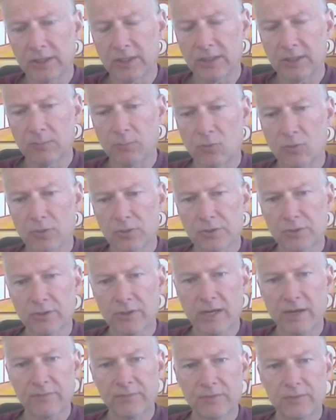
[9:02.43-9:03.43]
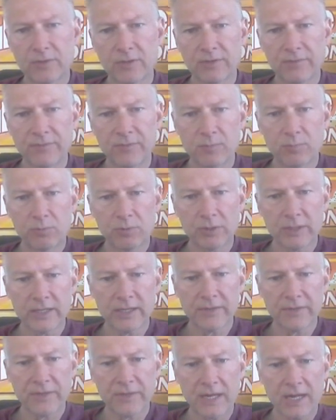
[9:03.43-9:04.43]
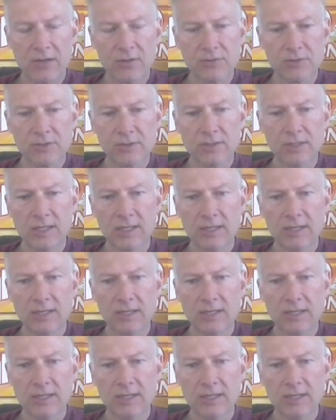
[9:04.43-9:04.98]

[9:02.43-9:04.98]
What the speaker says: anymore. So if you play 1,000